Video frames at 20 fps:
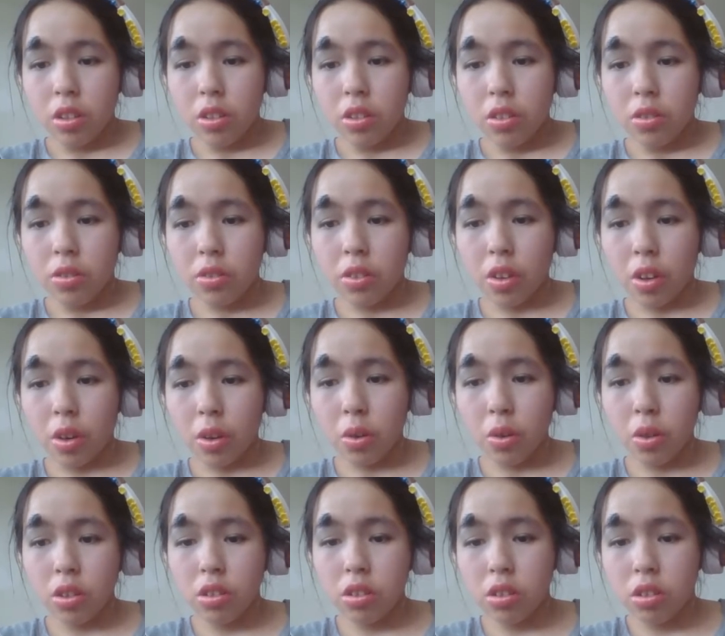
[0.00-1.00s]

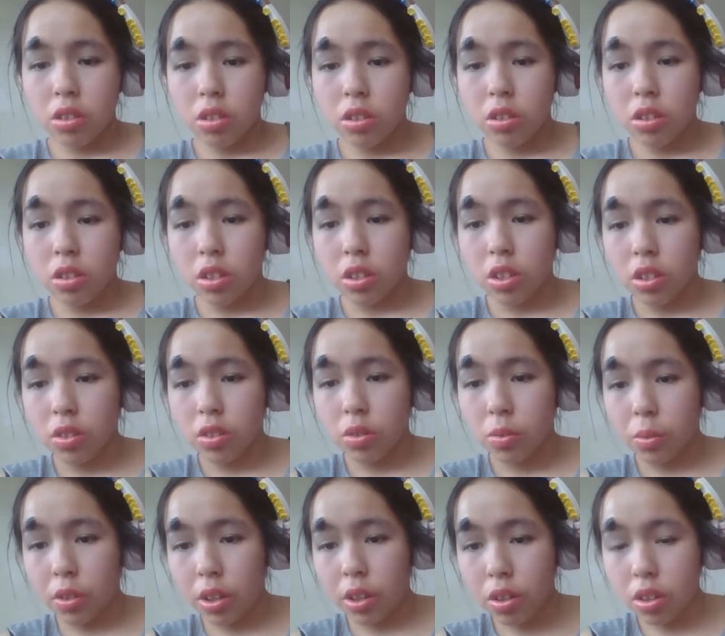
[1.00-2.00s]
So it's
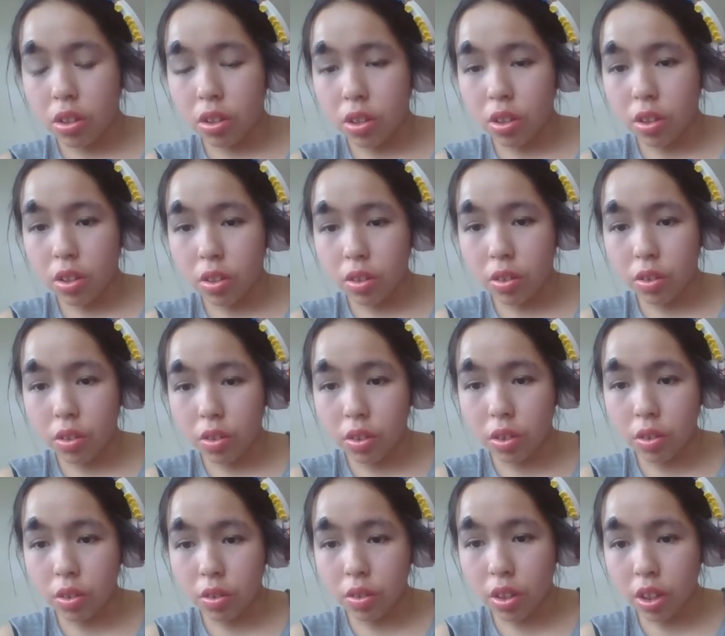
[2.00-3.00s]
weird.
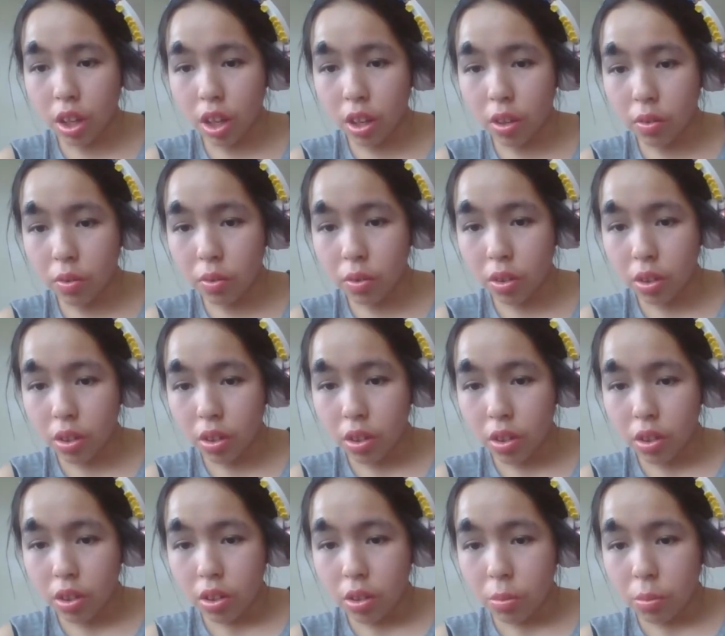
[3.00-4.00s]
Using have
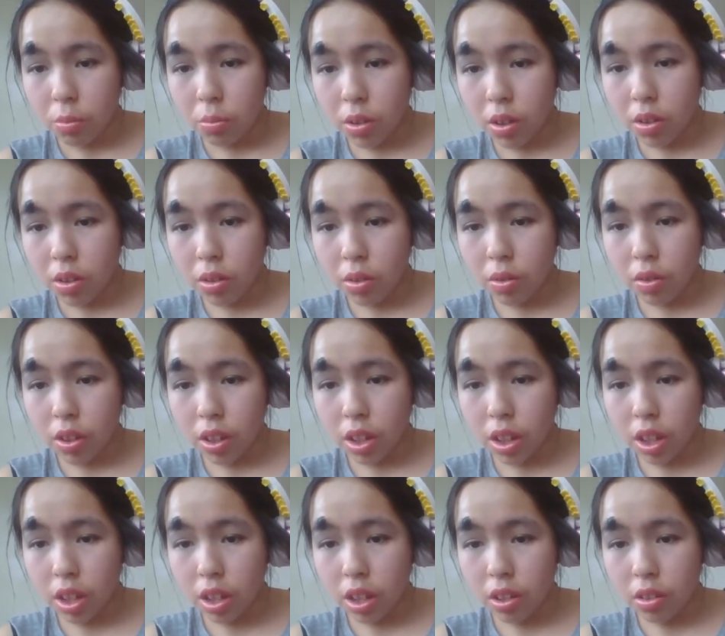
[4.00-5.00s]
modern
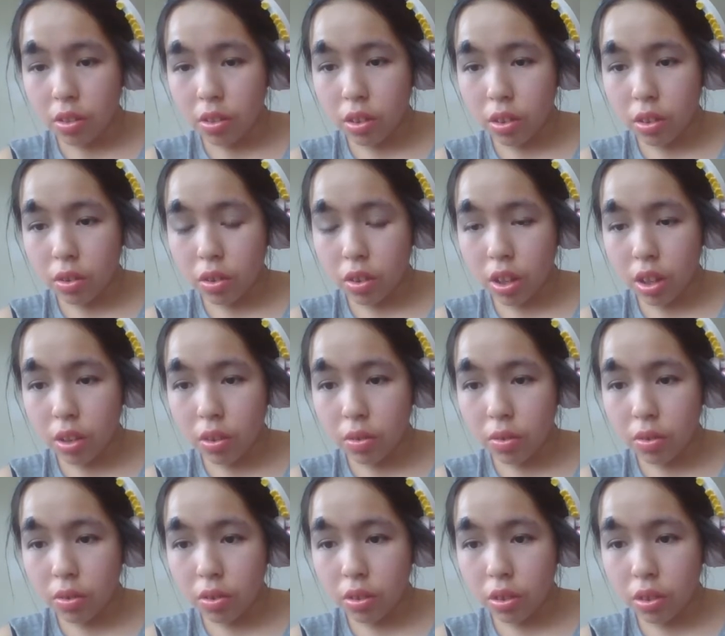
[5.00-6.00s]
rake hands usually
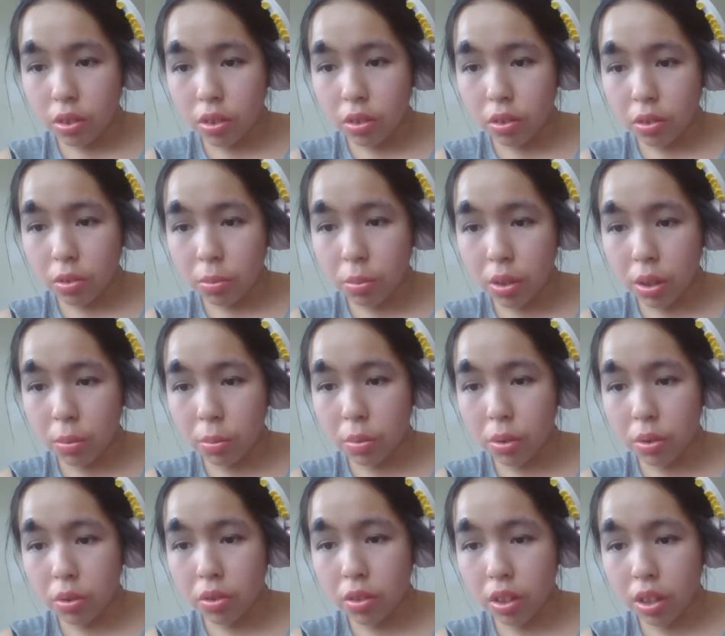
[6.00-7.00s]
have
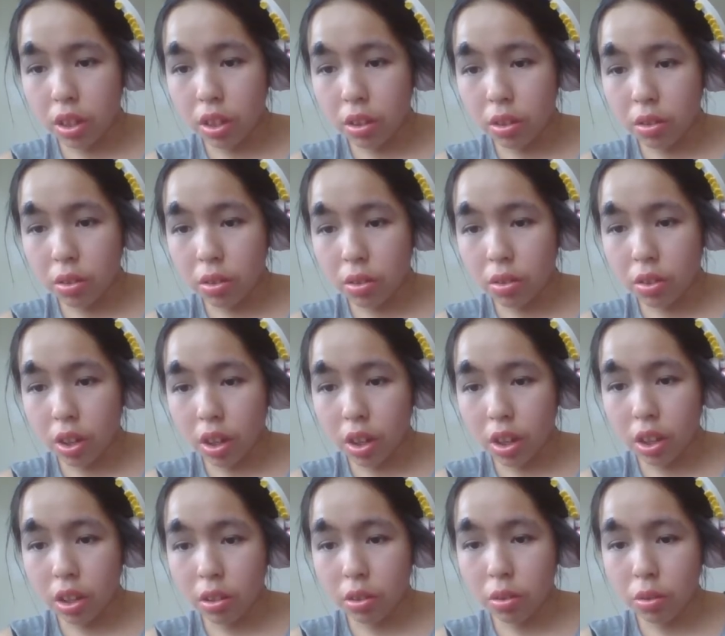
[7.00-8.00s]
bamboo teeth or
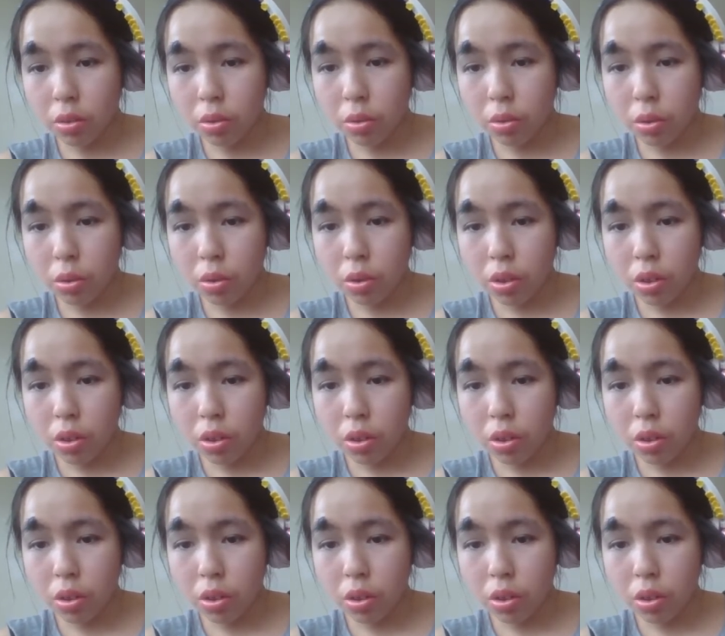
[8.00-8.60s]
tines through.